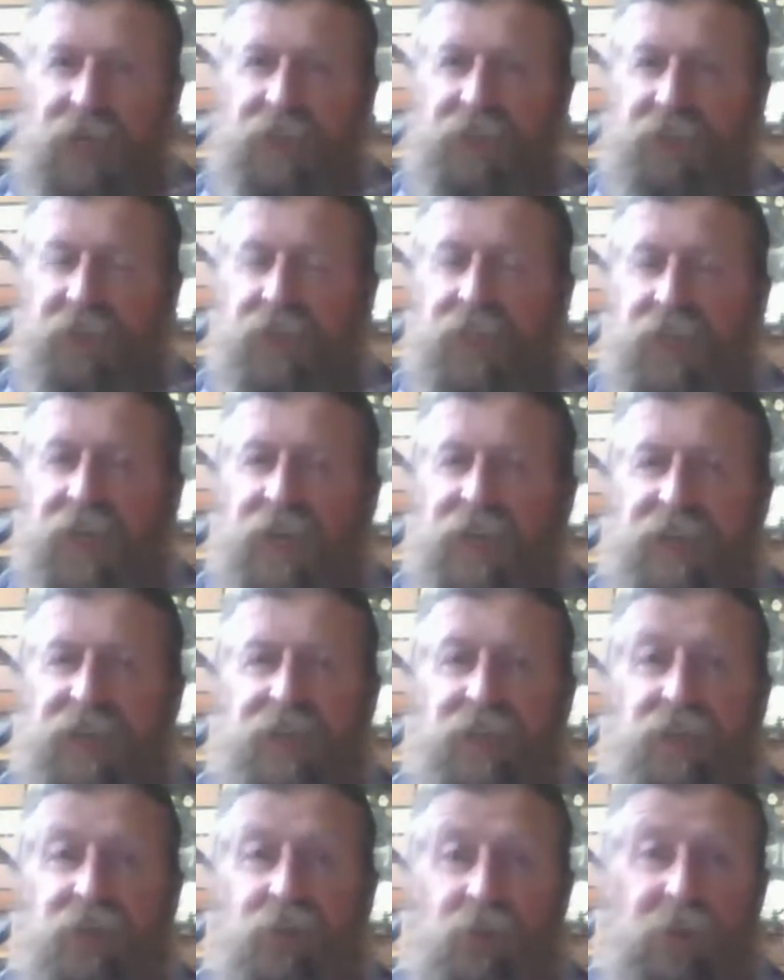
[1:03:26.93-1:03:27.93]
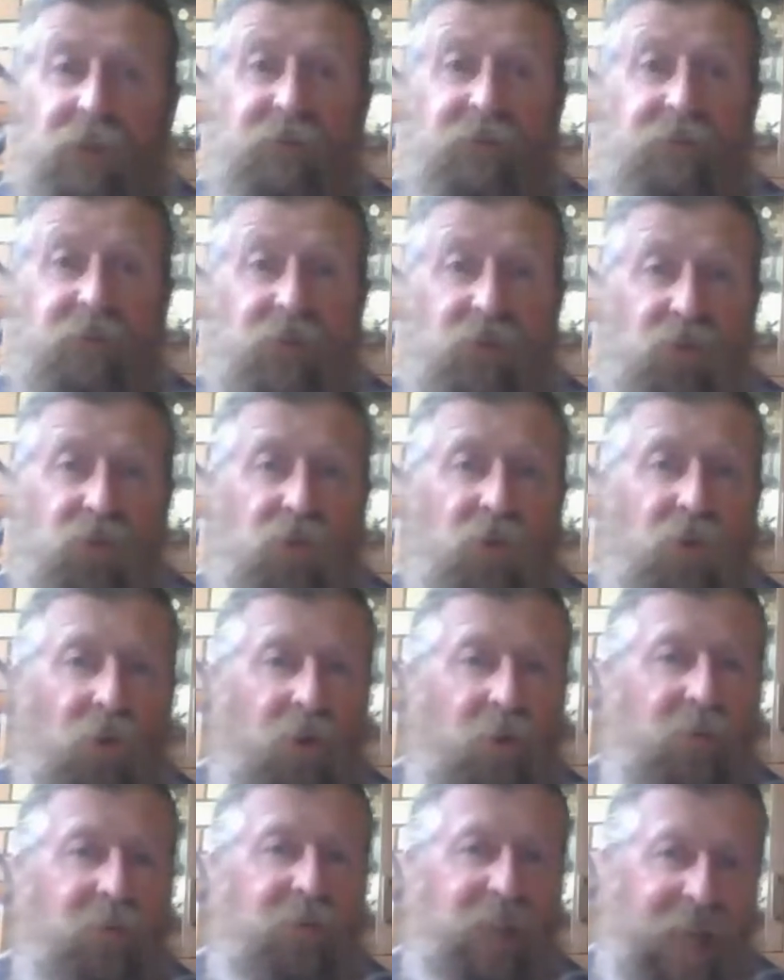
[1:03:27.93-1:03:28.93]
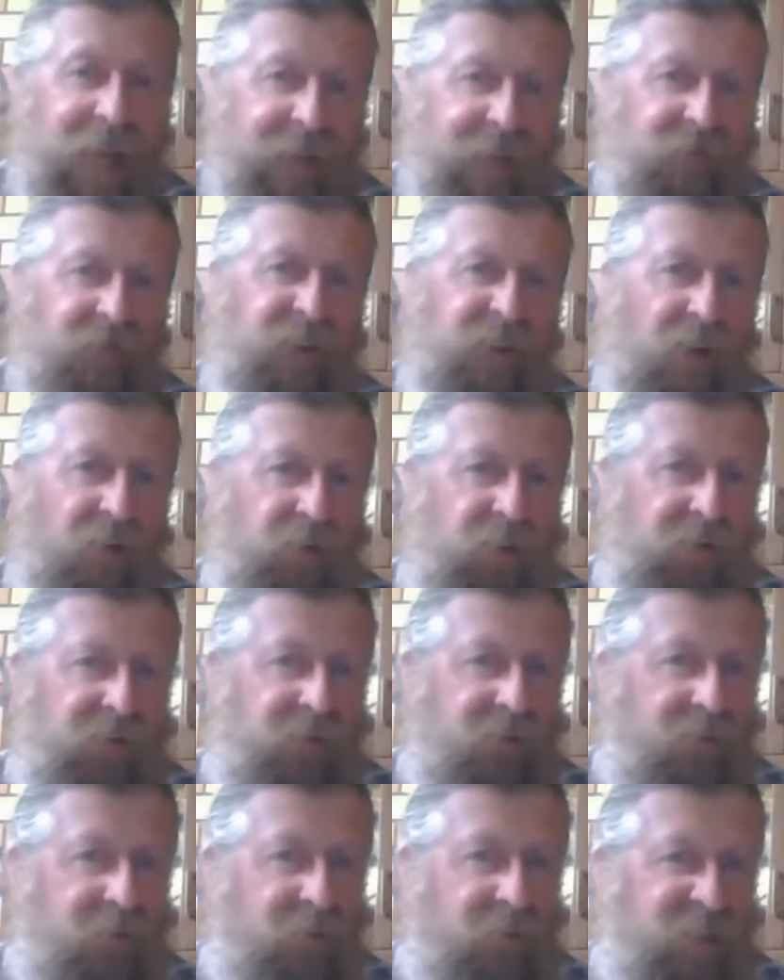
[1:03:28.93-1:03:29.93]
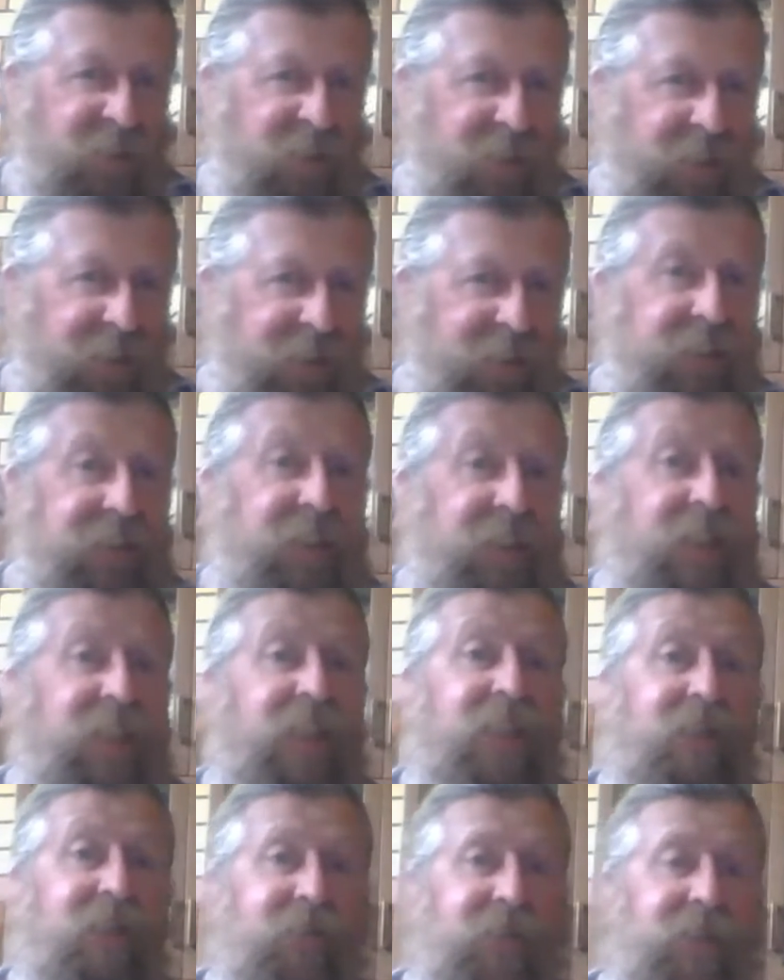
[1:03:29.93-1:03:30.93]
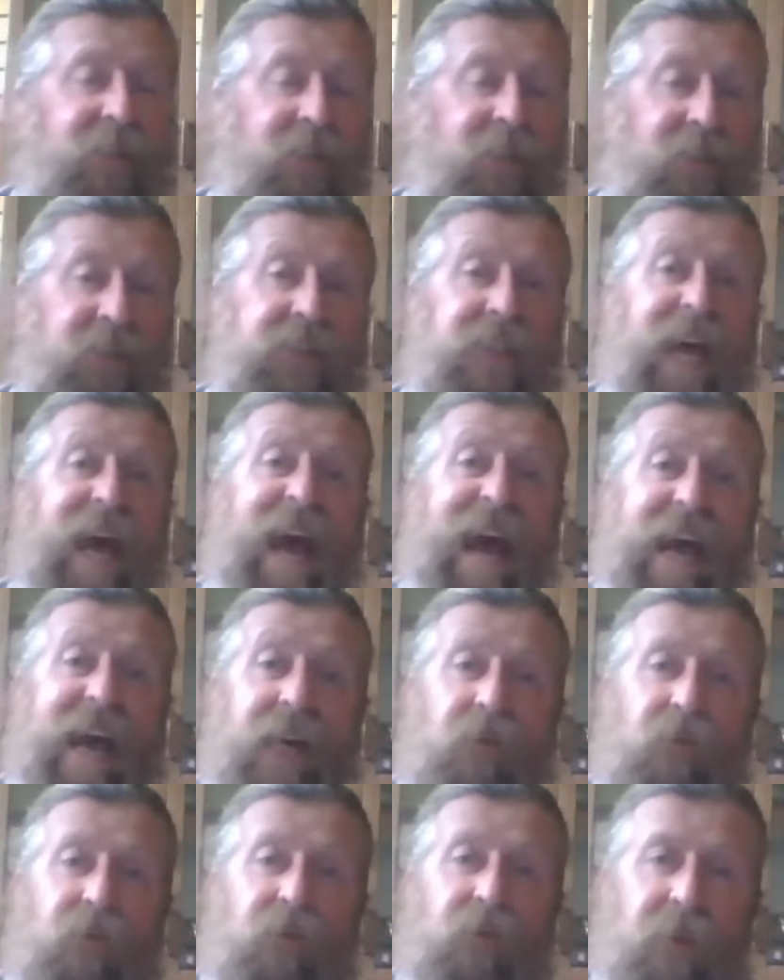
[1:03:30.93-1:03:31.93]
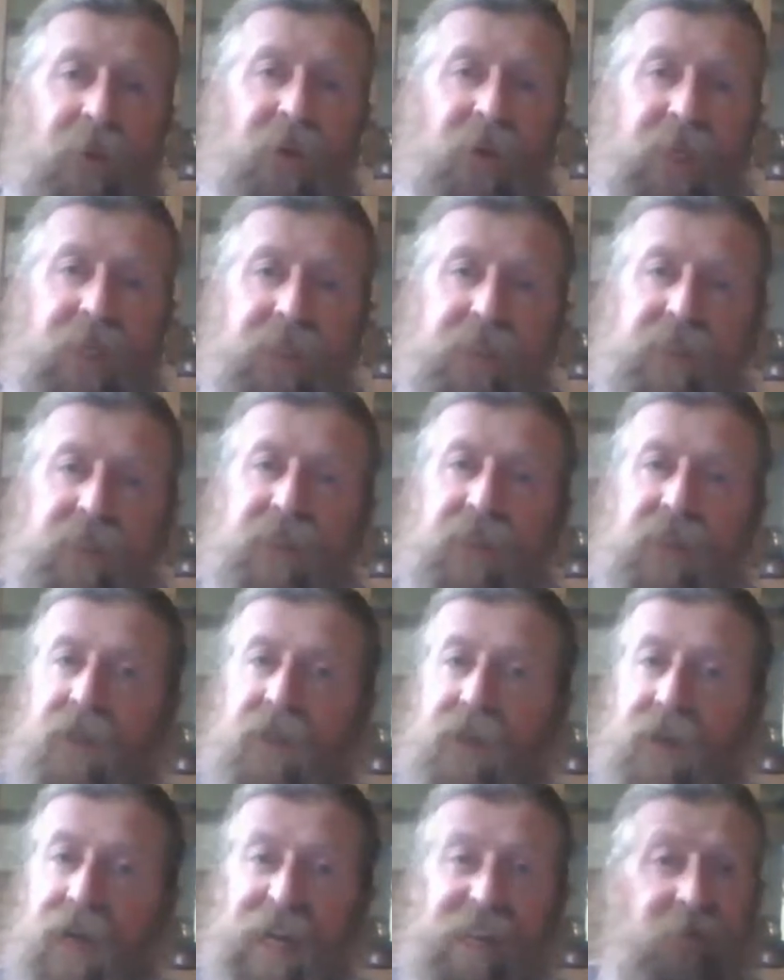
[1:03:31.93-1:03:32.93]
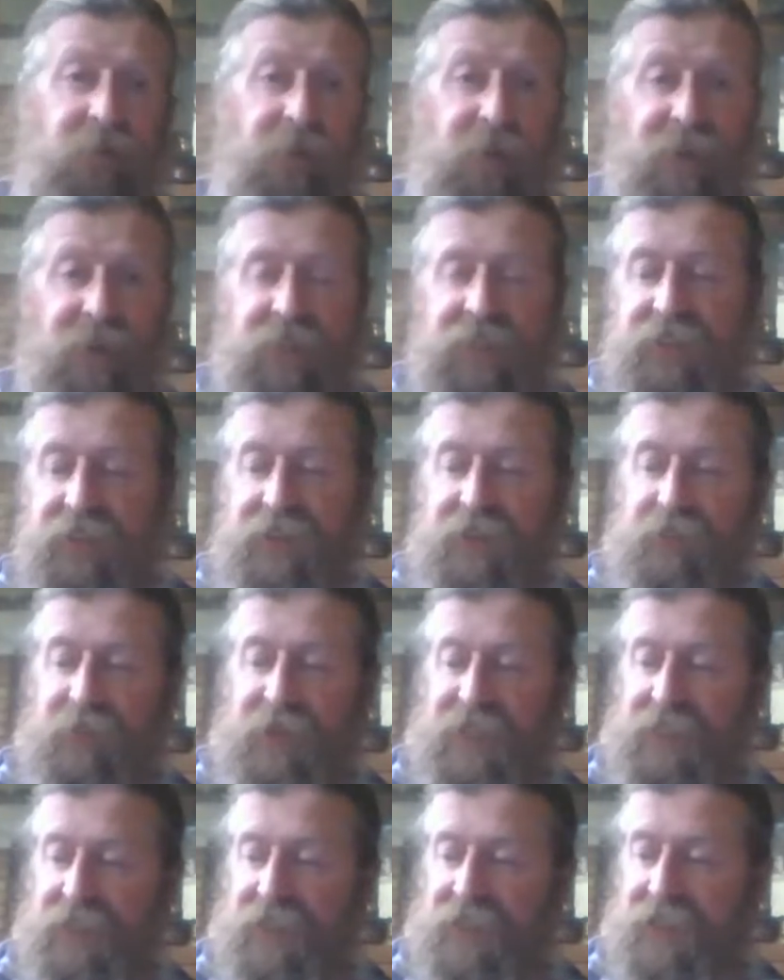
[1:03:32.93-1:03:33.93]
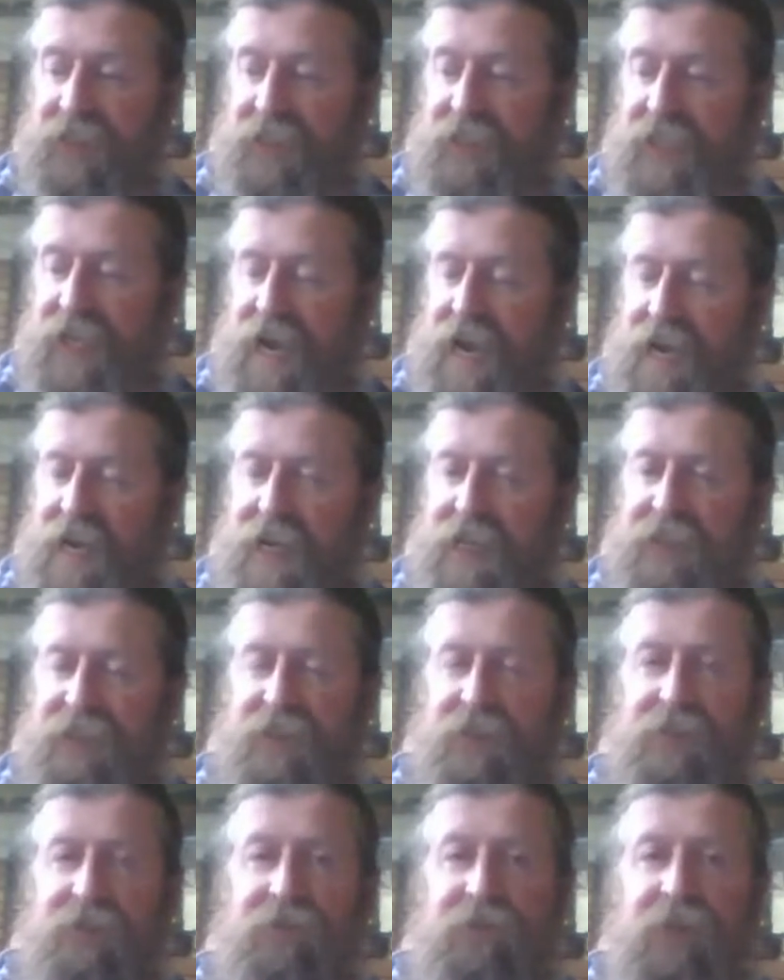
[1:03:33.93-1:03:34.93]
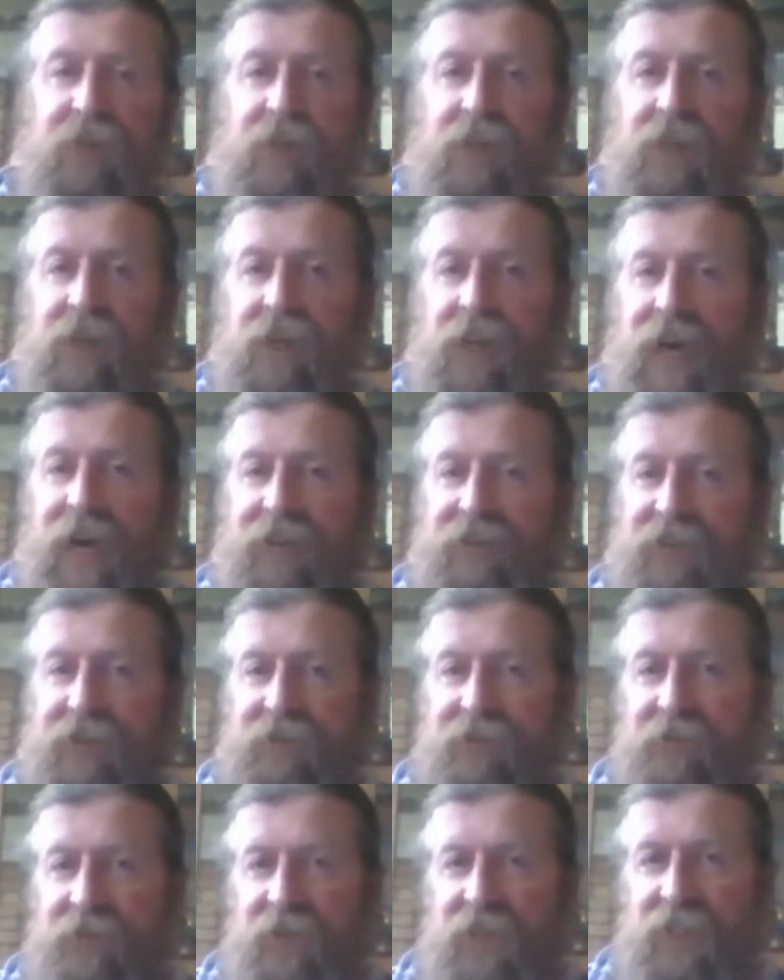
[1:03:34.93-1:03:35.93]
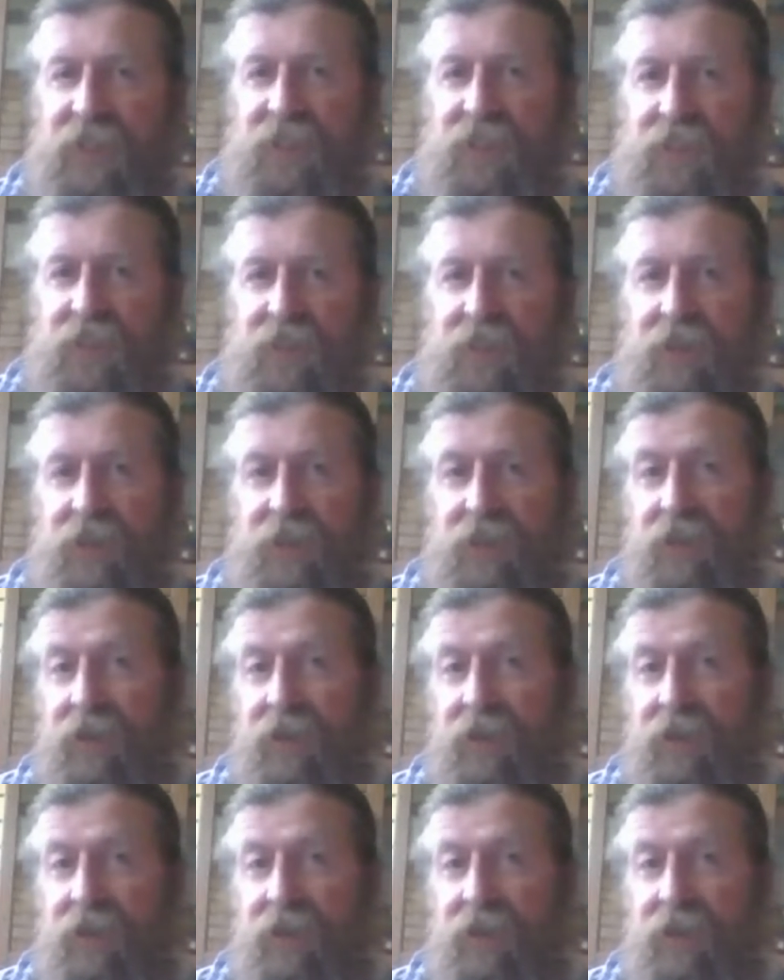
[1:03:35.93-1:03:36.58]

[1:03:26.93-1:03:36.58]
as you can with normal agricultural procedures if you use aquaponics. Aquaponics is basically the art of having fish.